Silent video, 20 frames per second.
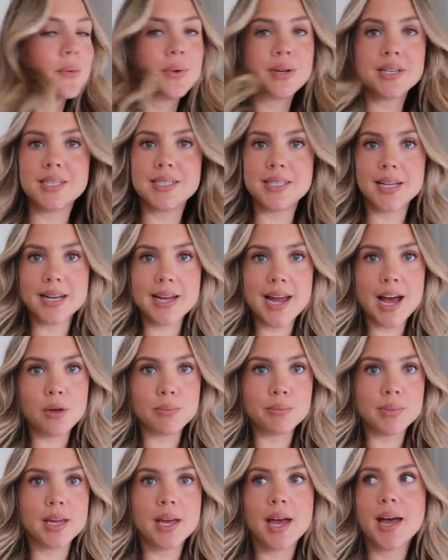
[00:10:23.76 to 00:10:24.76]
I went to
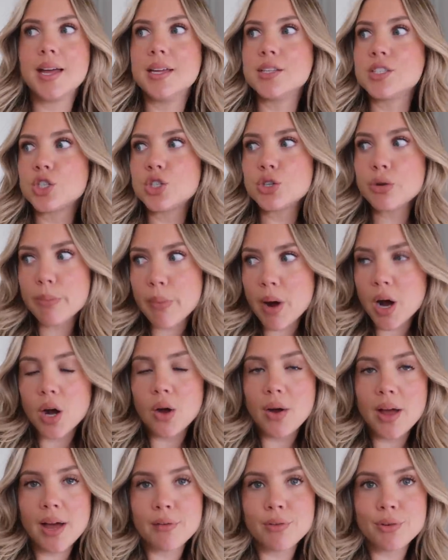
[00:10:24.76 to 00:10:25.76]
Dunelm because
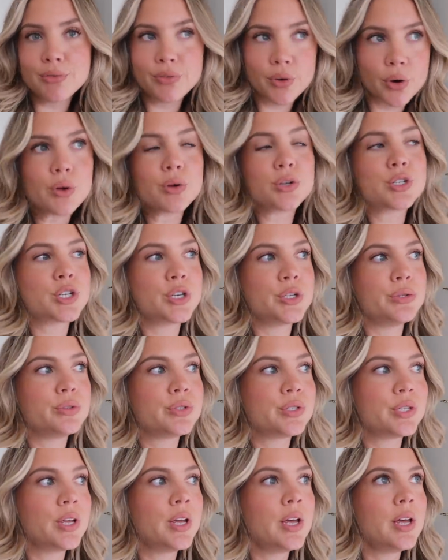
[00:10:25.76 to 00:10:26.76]
tomorrow I have a photo
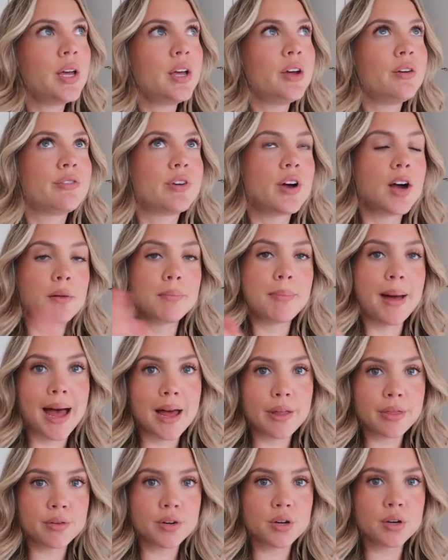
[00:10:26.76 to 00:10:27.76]
shoot for our
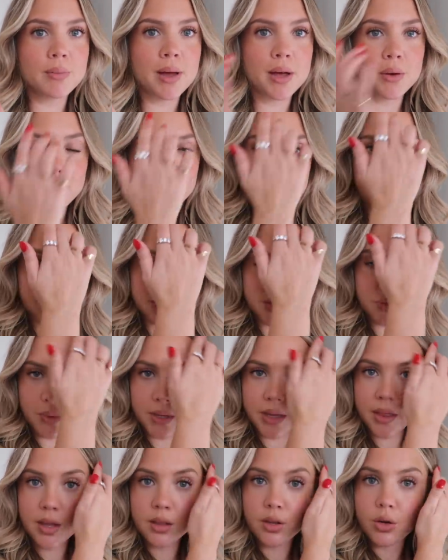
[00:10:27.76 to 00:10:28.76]
bathroom. I worked
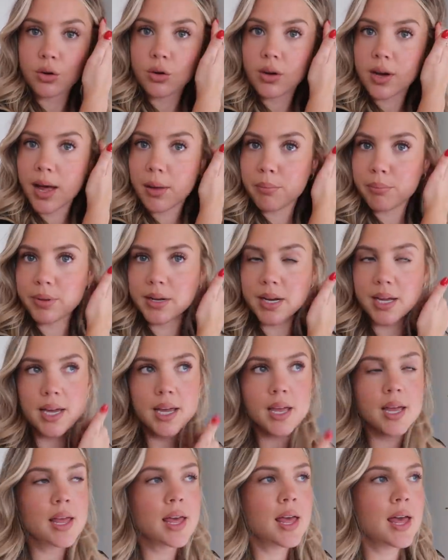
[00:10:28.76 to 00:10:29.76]
with a local
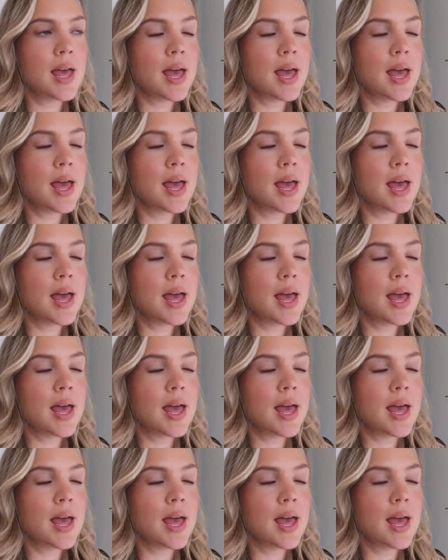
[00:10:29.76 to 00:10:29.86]
company